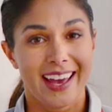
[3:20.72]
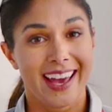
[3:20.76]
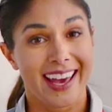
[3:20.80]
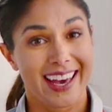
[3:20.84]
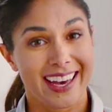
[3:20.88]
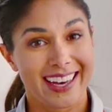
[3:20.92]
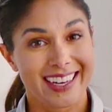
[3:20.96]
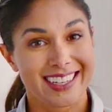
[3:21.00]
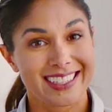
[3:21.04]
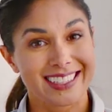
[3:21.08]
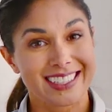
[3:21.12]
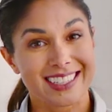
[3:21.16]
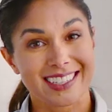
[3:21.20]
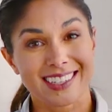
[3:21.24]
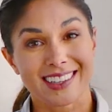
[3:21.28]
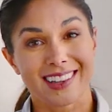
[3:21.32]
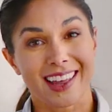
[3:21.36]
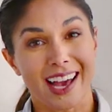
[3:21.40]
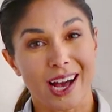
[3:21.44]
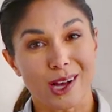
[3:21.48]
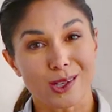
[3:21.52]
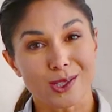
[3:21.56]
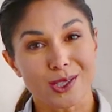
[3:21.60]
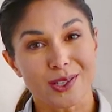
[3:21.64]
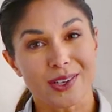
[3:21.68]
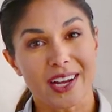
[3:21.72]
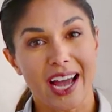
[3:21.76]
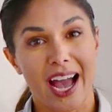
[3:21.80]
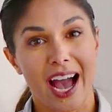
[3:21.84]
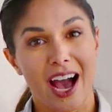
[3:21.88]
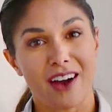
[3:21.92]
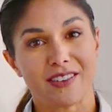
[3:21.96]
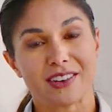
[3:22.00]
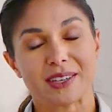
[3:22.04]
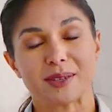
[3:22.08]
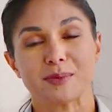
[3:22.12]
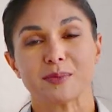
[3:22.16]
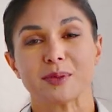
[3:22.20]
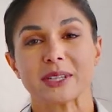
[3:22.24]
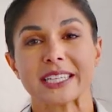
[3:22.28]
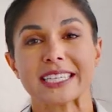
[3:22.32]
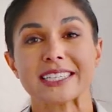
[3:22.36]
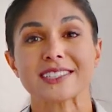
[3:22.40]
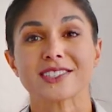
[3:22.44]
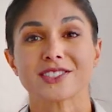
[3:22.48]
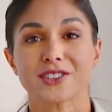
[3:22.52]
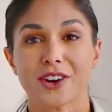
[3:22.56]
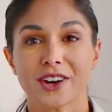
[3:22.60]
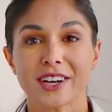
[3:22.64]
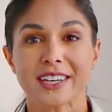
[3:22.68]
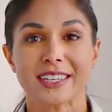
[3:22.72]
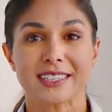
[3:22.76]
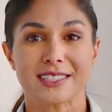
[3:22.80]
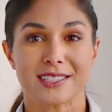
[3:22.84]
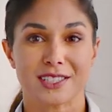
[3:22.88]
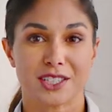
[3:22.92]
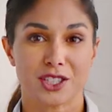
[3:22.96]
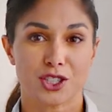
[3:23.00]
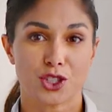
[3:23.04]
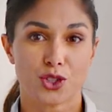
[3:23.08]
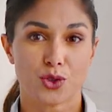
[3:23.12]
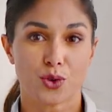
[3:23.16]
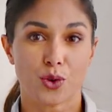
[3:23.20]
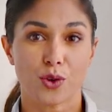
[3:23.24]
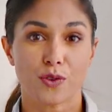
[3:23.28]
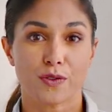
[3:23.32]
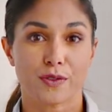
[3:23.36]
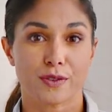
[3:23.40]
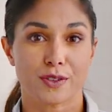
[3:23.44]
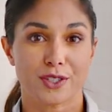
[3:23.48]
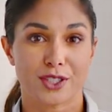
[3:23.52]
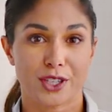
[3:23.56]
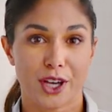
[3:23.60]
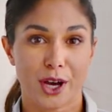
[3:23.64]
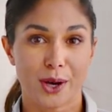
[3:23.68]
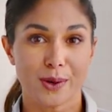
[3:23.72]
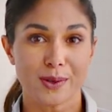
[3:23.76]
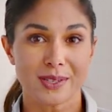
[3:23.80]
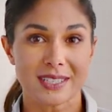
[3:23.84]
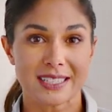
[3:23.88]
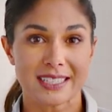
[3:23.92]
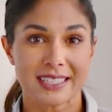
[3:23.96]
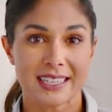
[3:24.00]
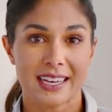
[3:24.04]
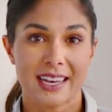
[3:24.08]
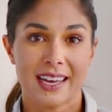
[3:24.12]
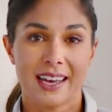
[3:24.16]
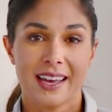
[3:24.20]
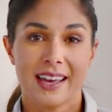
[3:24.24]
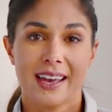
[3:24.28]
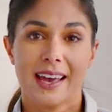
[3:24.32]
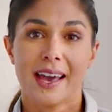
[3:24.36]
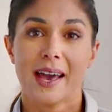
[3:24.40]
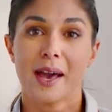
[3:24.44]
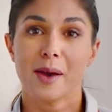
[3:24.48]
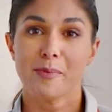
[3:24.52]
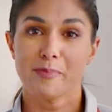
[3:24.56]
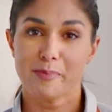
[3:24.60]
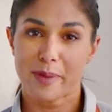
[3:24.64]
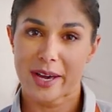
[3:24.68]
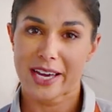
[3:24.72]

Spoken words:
and it allows you to have complete darkness control for toast and